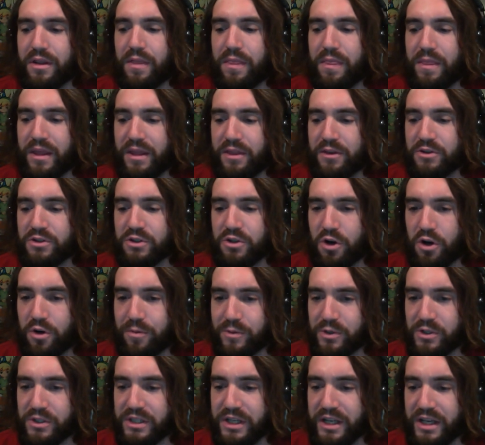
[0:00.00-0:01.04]
then there's an
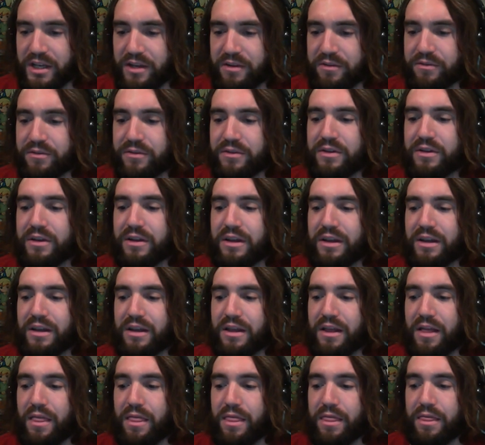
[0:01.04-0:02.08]
armor save,
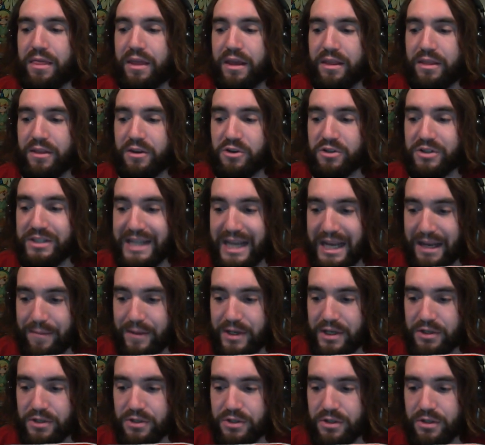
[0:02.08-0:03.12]
then there's
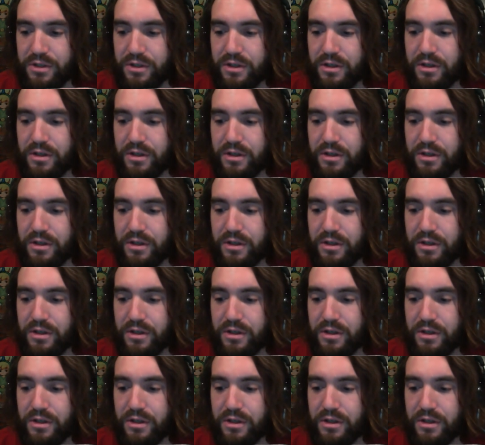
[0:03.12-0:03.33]
damage.